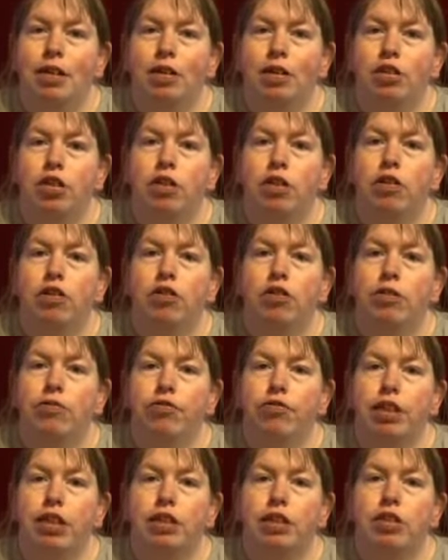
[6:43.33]
£203
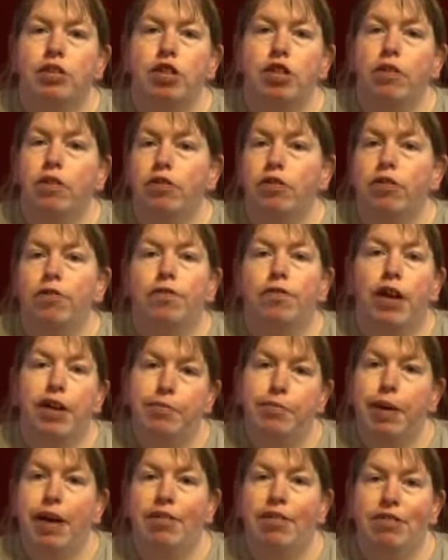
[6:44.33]
to £205
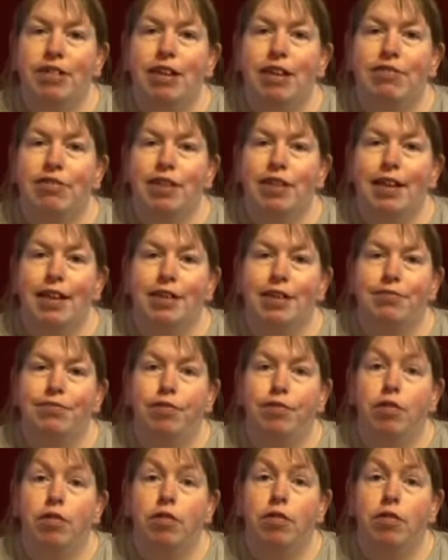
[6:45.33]
they were selling for.